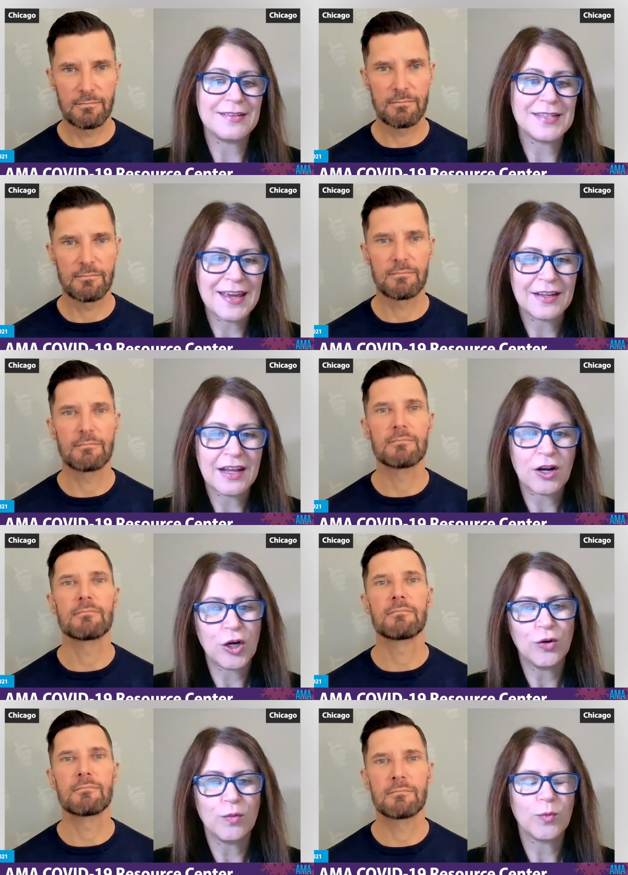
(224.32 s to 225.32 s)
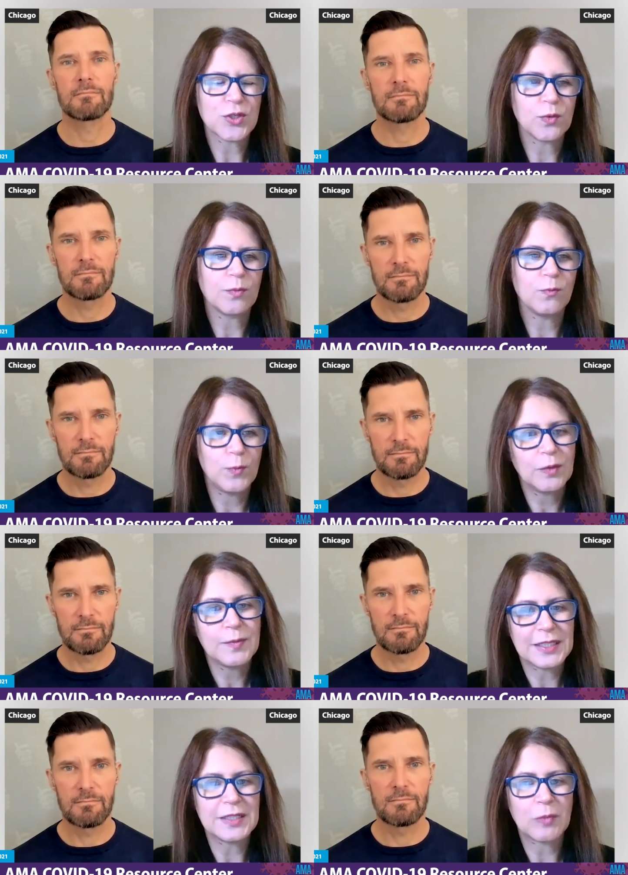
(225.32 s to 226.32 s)
Speaker 1: and taken at home, which will,
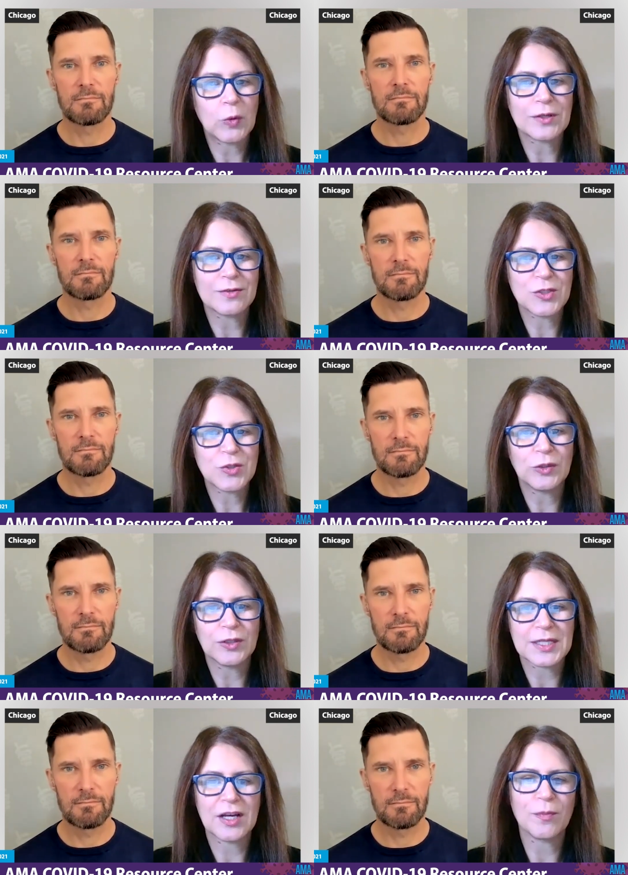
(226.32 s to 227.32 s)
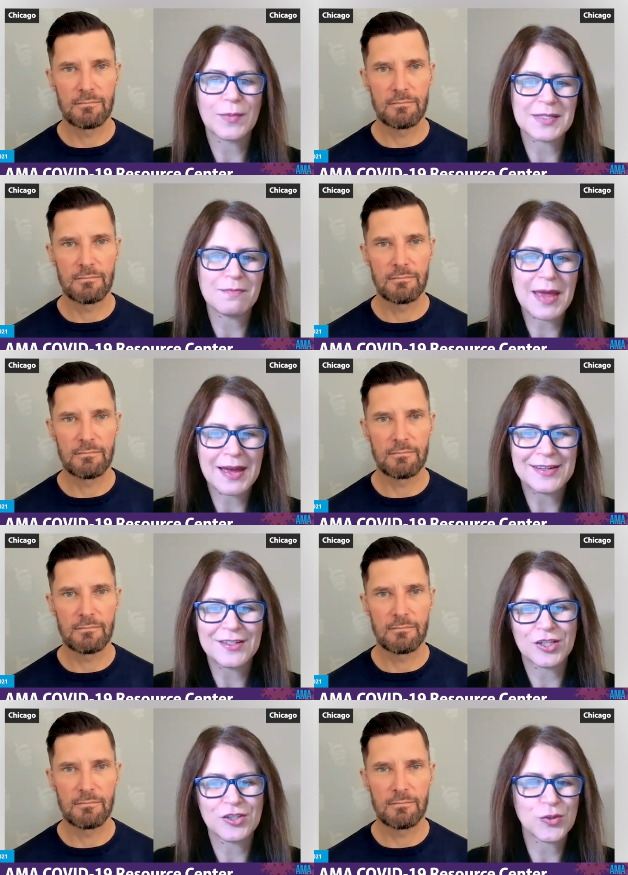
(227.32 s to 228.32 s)
will be an important tool to help us
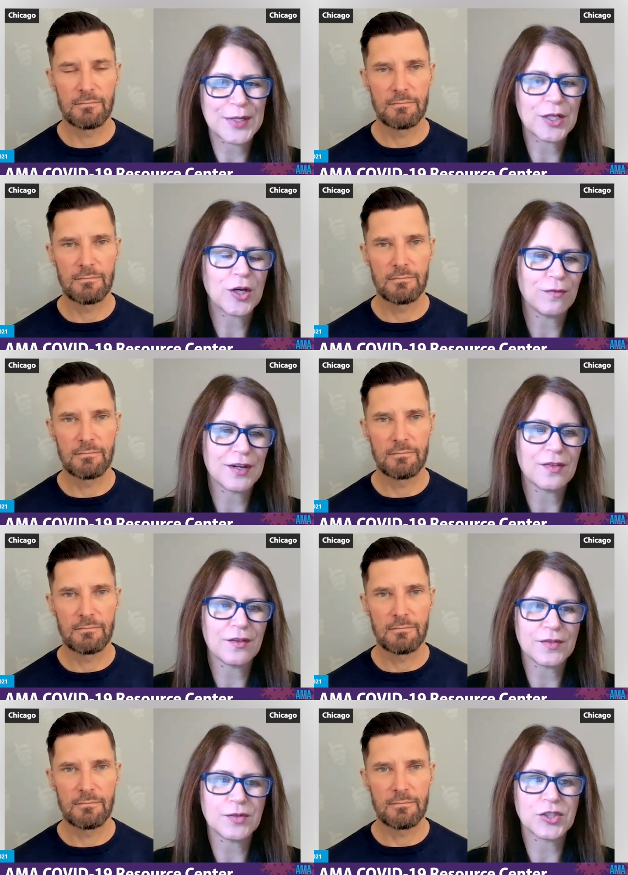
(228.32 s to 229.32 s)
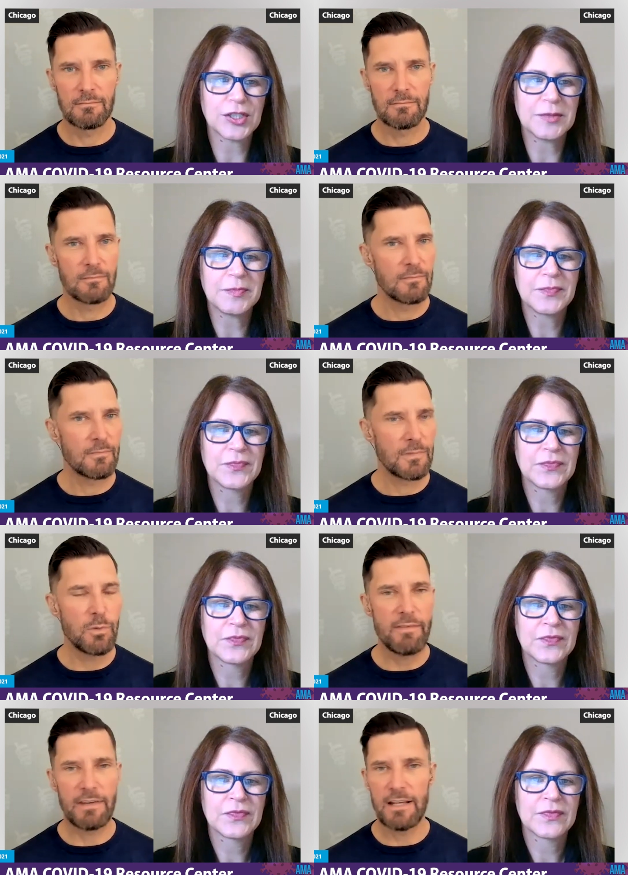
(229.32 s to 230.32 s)
manage and treat COVID in the future.
Speaker 2: Do
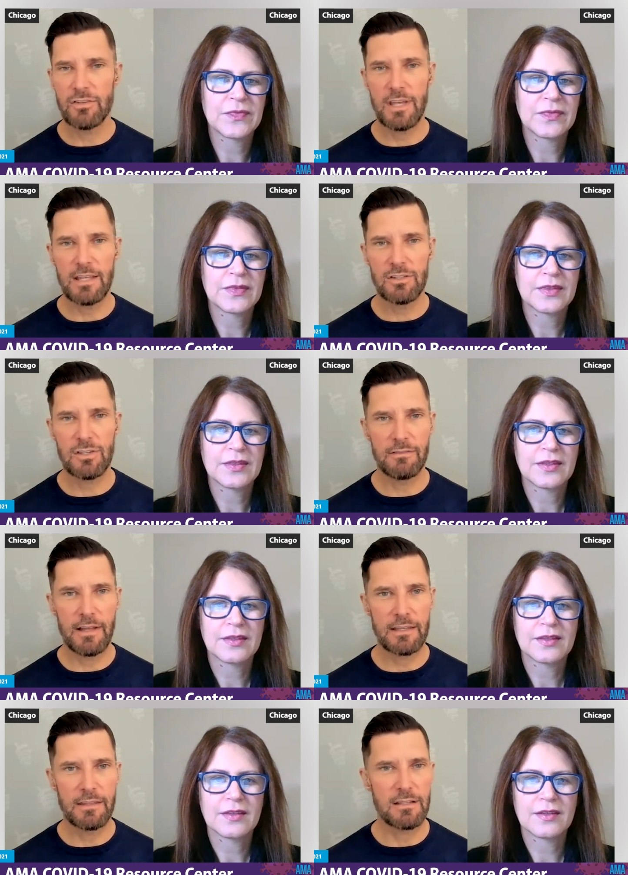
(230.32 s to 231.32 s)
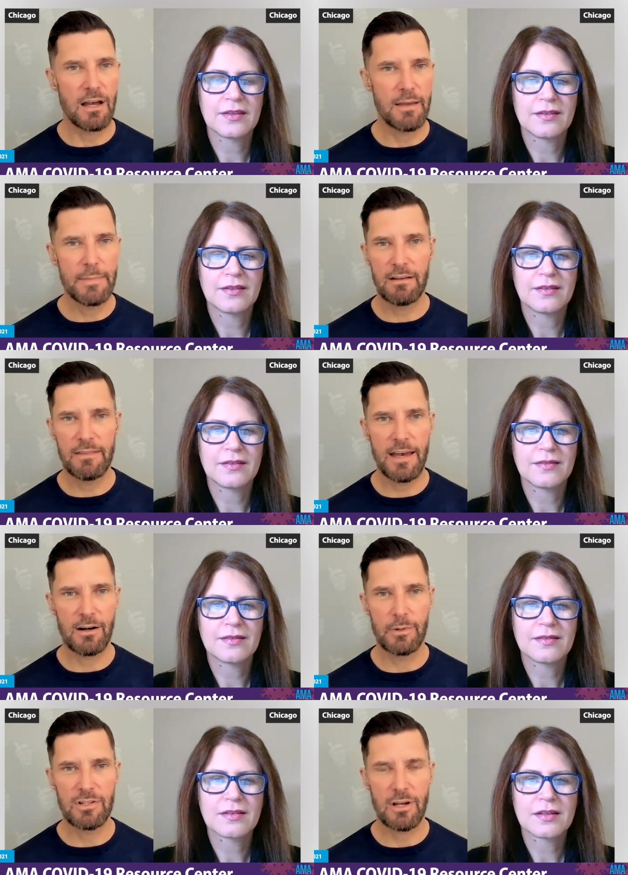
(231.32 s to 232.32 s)
we have any sense of like the timing on that?
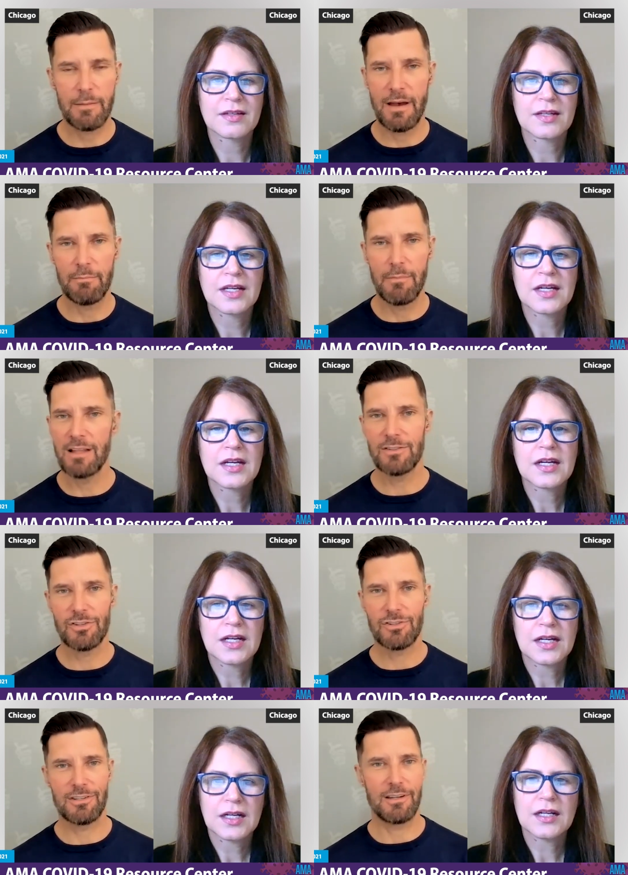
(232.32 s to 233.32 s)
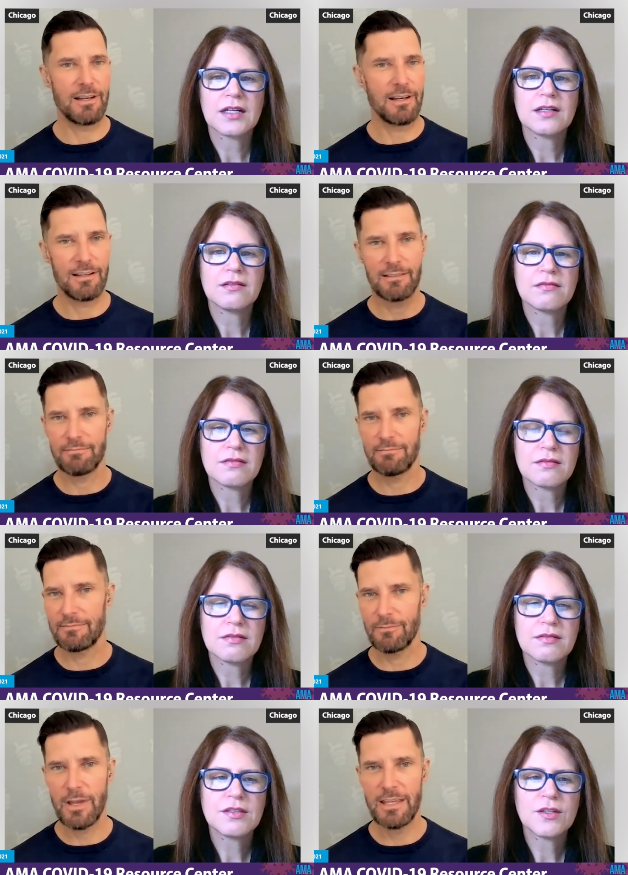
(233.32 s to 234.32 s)
Are we talking about months, uh,
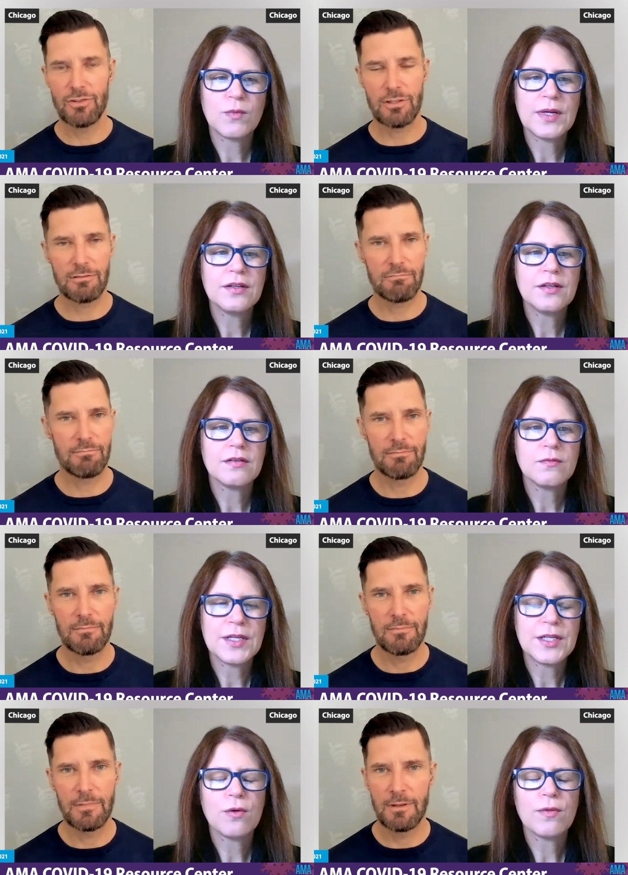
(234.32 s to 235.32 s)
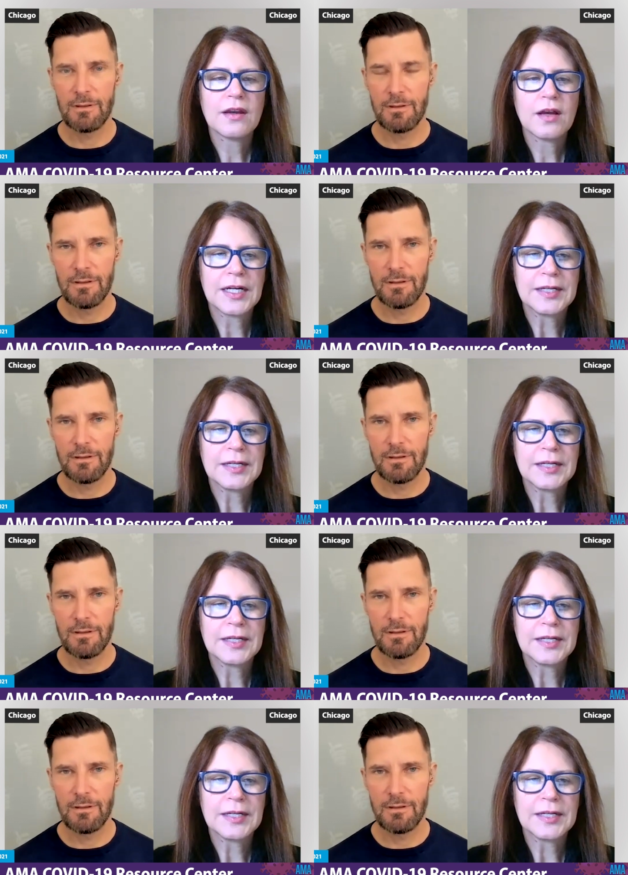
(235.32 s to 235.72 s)
weeks? So we,
Speaker 1: we know that